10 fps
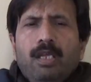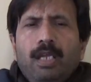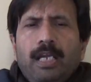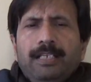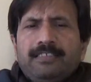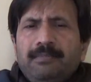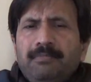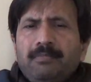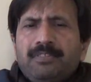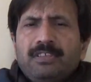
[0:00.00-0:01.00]
and the
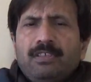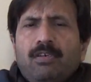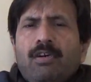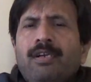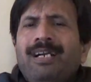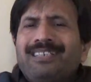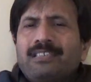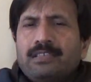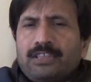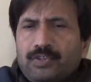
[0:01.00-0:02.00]
symptoms uh, are
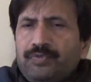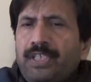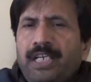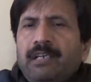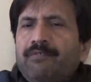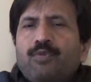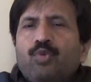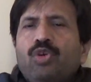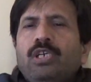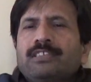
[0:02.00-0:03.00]
not uh, severe enough to
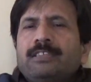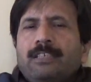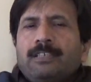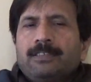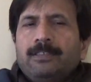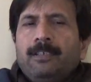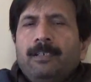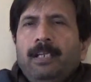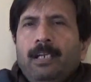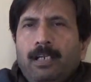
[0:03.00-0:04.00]
cause the concern
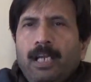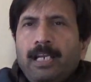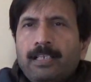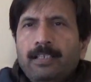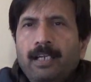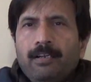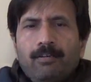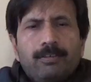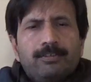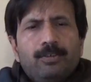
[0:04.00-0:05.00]
in healthy
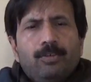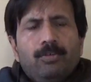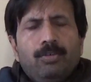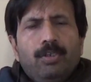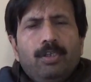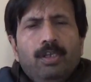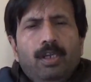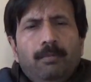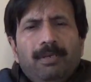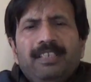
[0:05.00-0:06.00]
adults you know
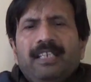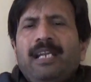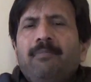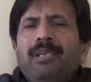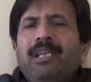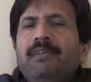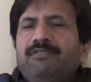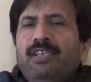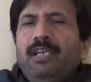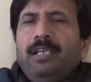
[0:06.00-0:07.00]
but they can be life
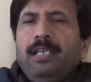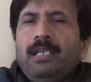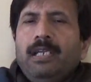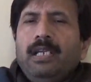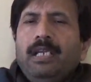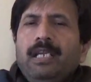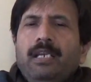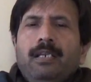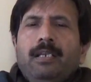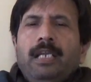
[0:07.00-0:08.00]
threatening in
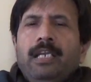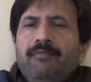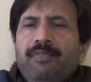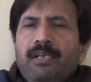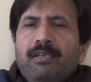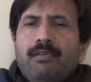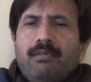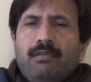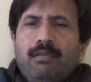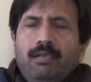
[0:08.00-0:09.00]
an infant,
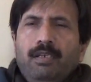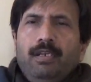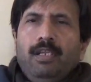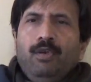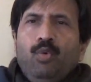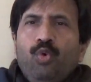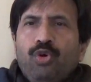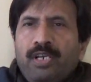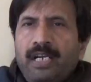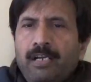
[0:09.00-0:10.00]
in an
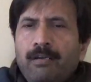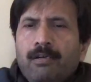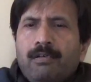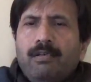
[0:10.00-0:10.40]
older adult,